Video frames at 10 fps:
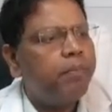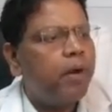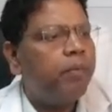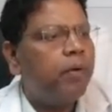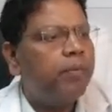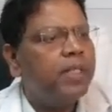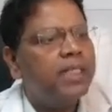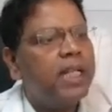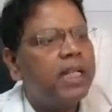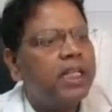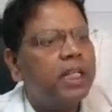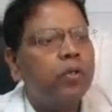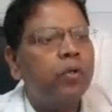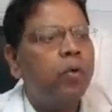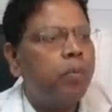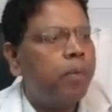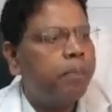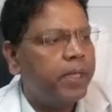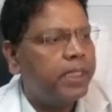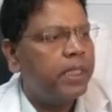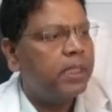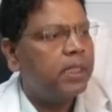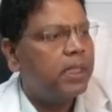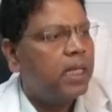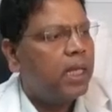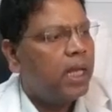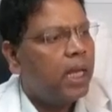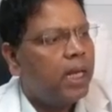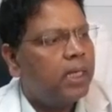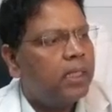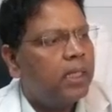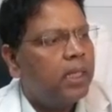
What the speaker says: performed in selected group of patients and